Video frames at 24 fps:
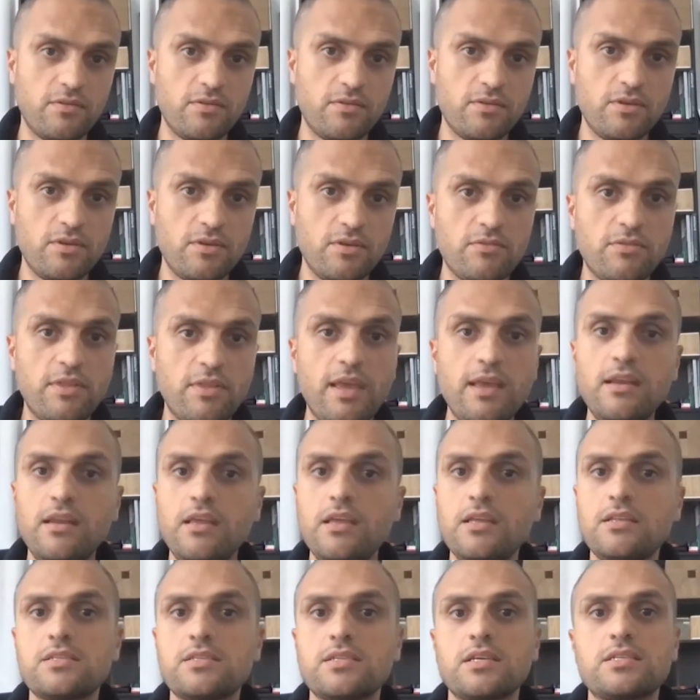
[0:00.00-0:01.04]
they
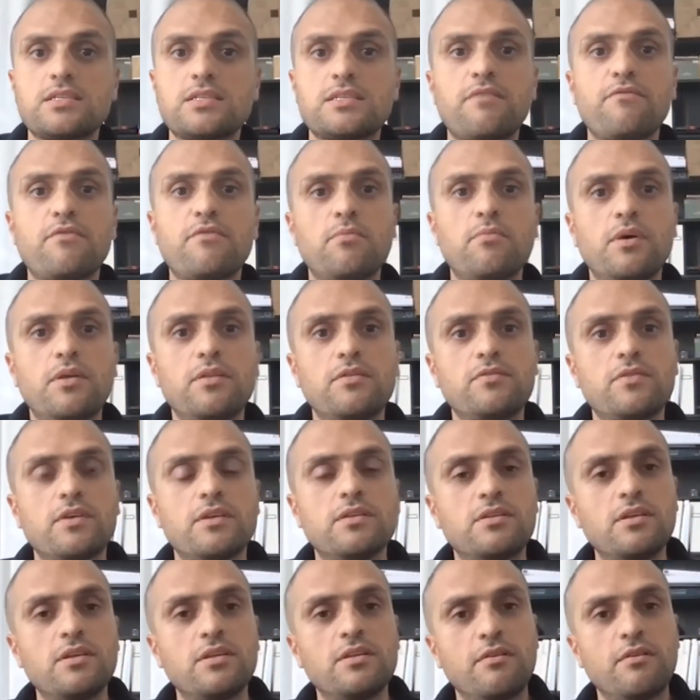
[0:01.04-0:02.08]
need 6-7 months
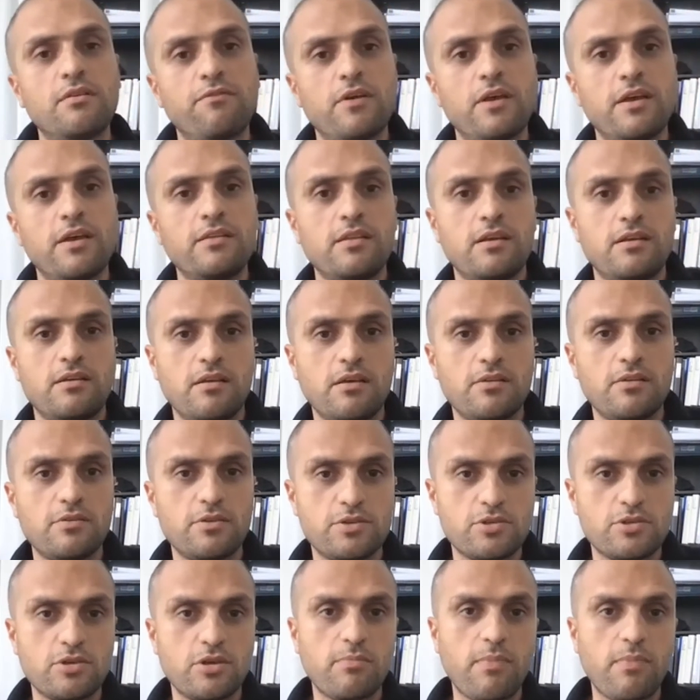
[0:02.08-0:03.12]
until they find another
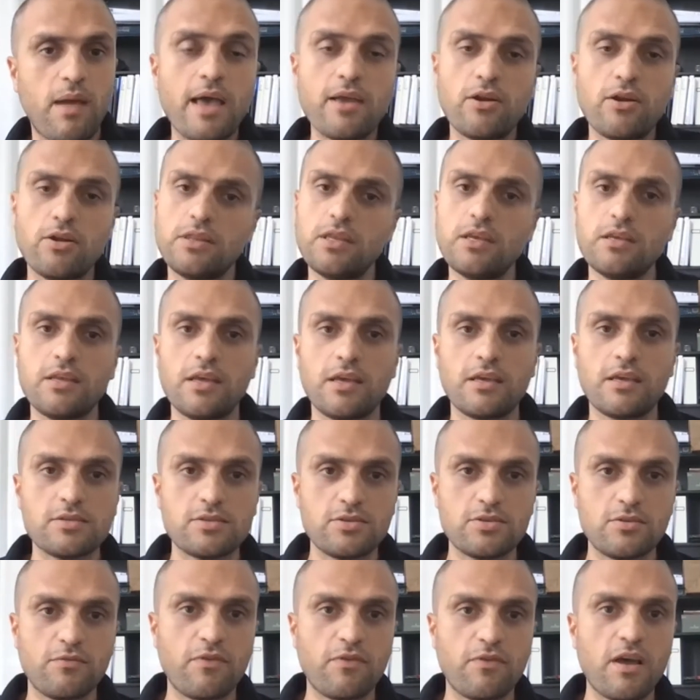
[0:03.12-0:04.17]
job. I don't think they can
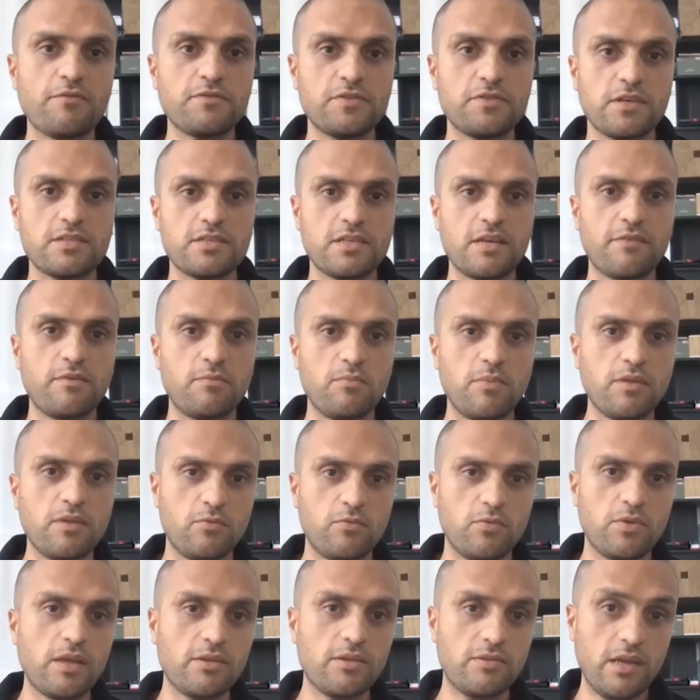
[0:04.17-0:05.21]
survive 6-7 months
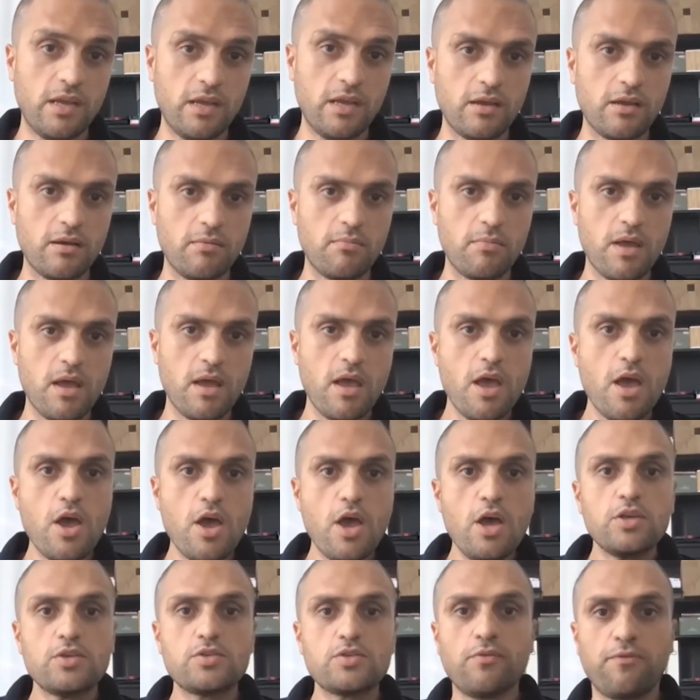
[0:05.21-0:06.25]
without an income.
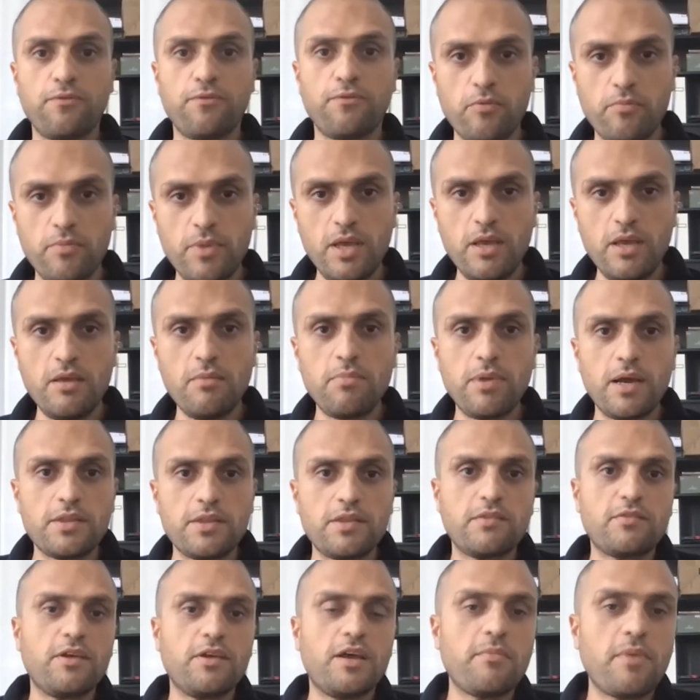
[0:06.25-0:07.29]
So for me, by the
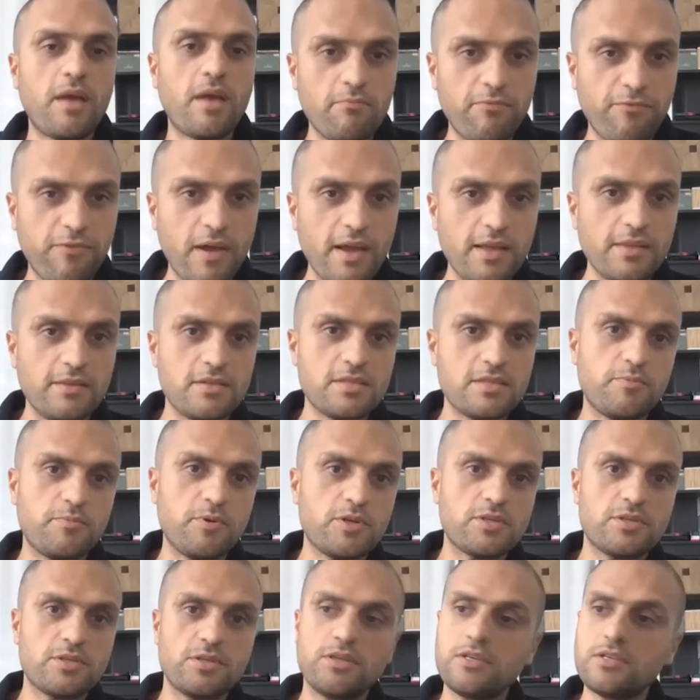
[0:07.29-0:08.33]
time I find this
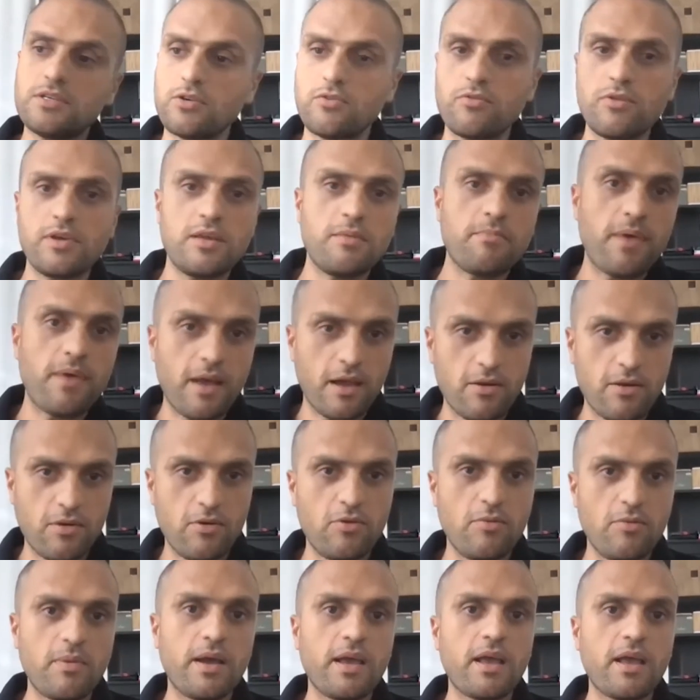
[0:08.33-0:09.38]
person, he's already back
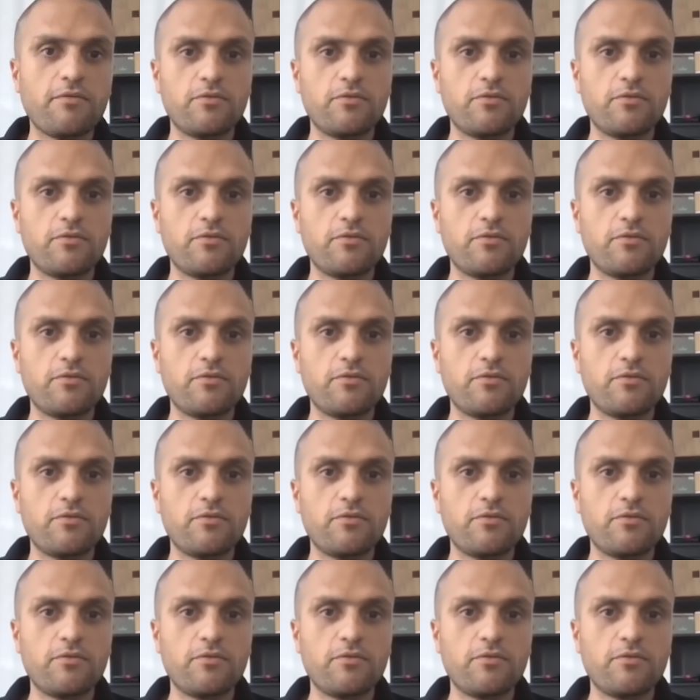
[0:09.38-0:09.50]
home. I have to,